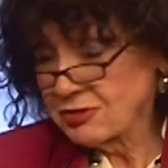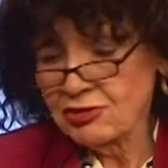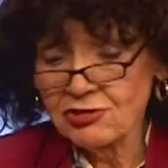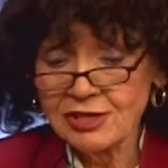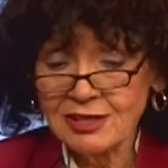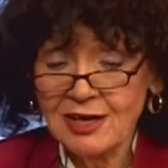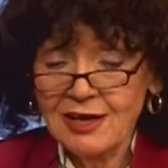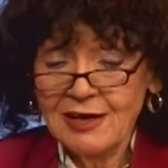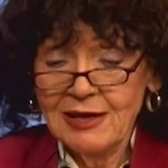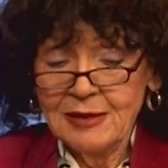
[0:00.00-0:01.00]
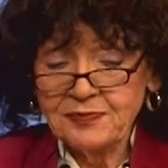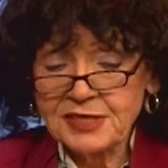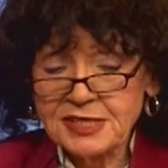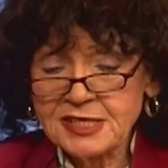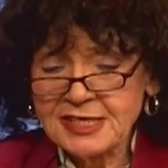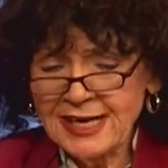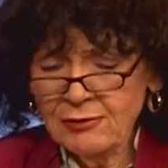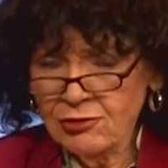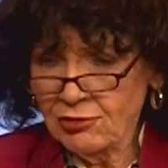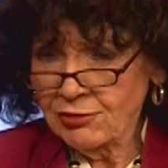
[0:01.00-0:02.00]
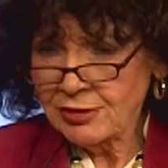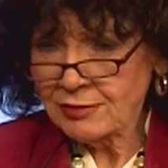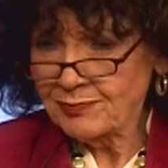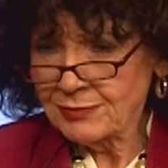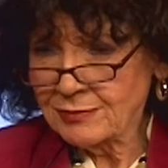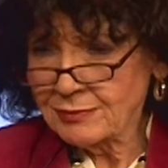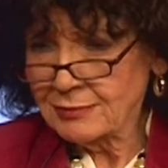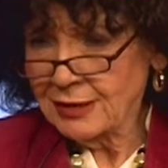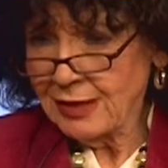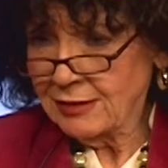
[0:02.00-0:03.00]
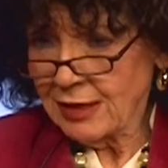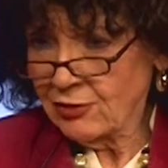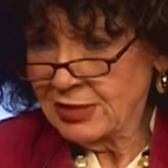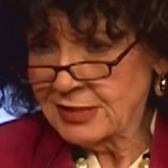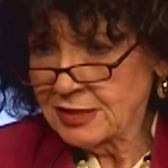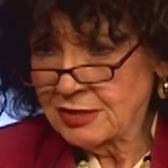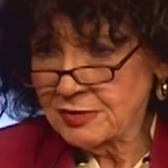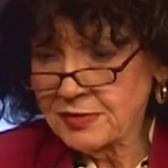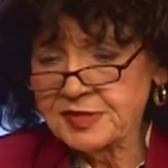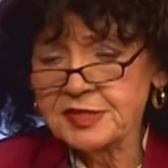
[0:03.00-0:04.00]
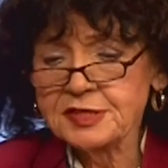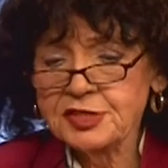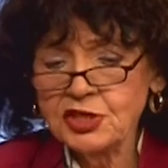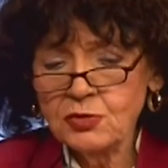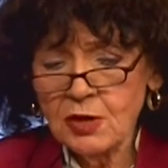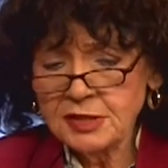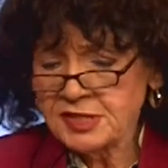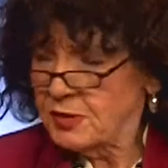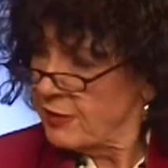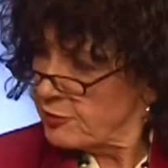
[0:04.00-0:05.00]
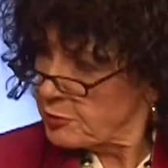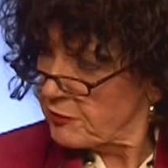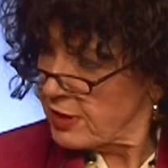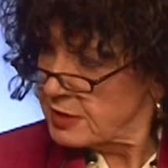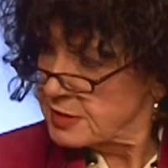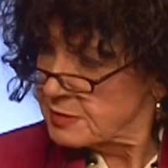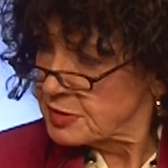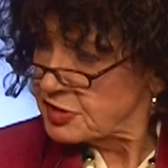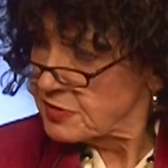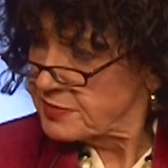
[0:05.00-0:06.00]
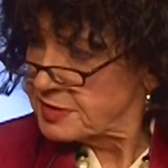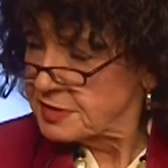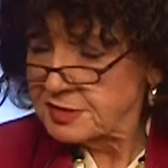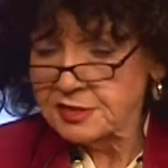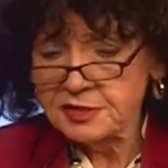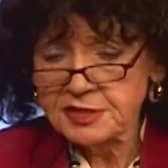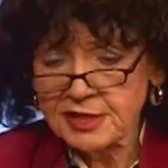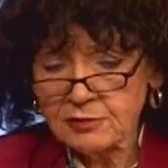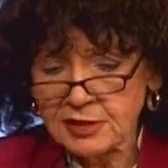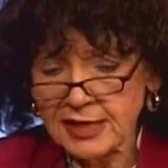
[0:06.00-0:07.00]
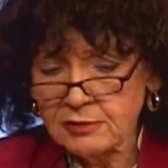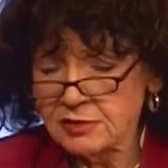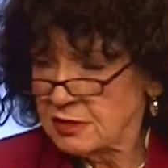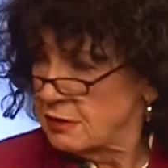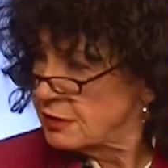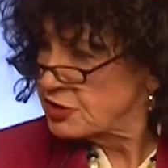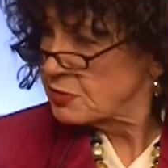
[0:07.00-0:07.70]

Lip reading: clerk, does the town clerk, and I honestly don't know this, do you also have to provide some services to the town council or to